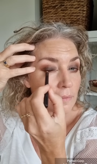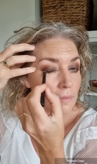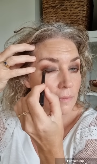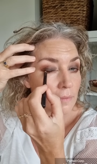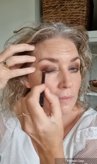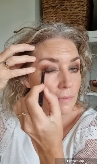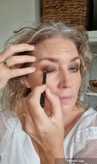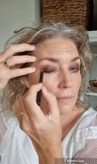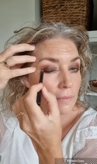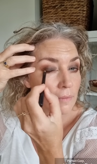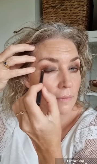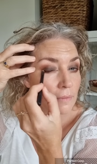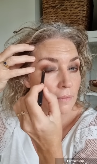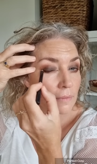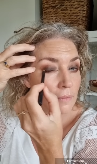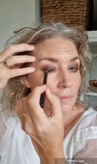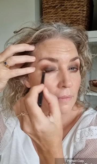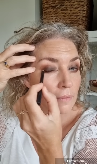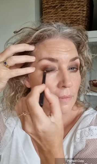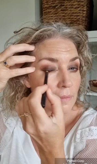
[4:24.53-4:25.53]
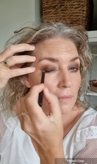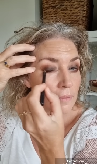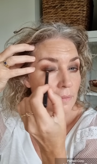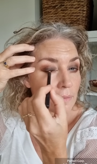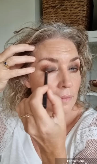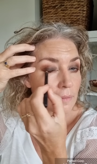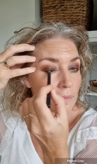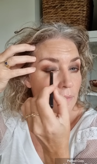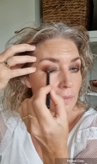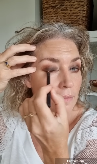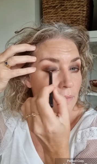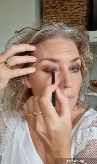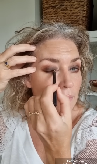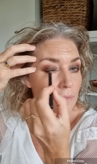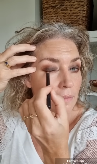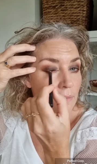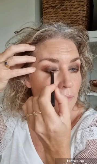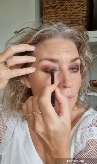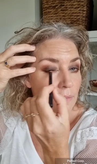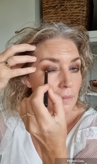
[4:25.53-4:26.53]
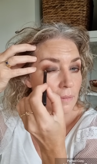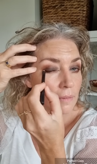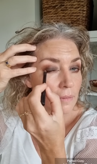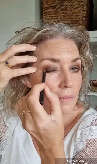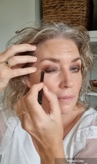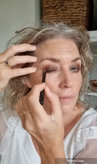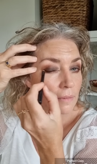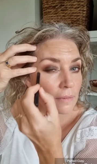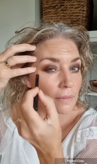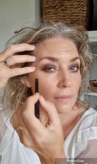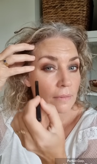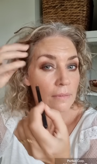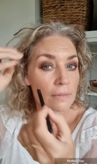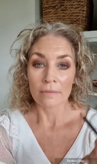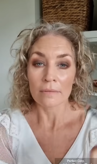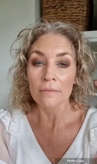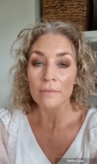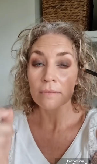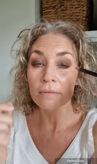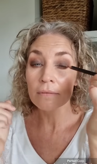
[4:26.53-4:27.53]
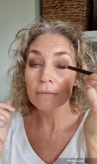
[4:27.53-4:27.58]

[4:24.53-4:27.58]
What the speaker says: [no speech]